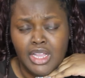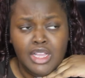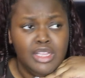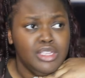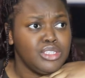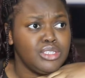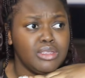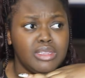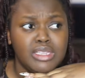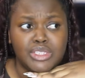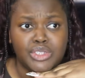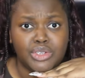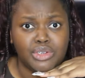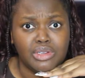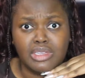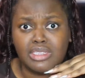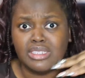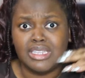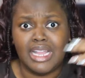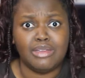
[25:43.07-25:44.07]
So this
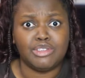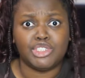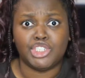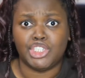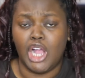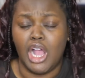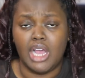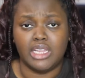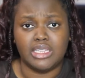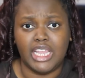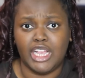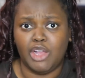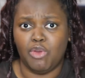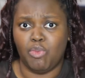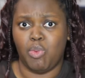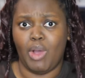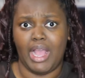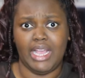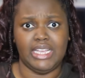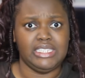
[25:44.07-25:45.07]
girl is now shocked. Like,
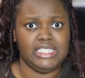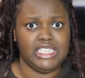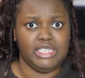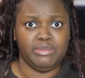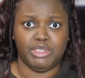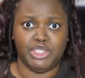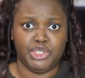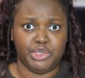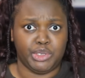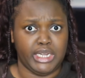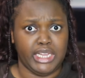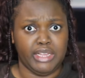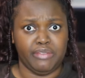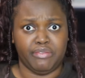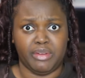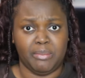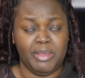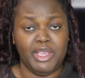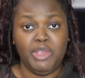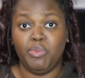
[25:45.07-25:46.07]
why is he retreating
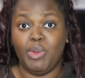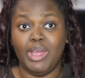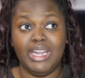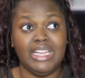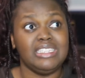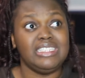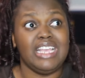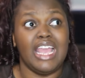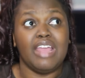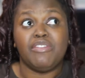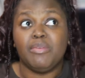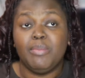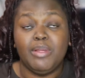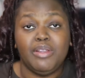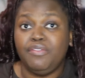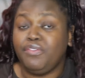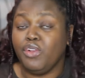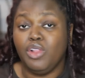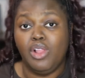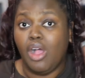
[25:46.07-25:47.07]
from me? When has he ever been
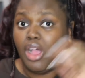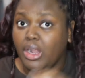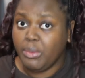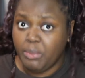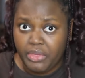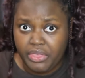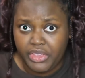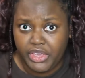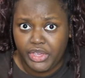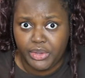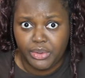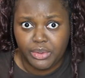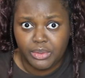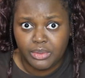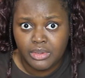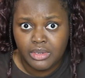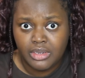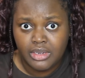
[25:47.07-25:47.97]
full on with you?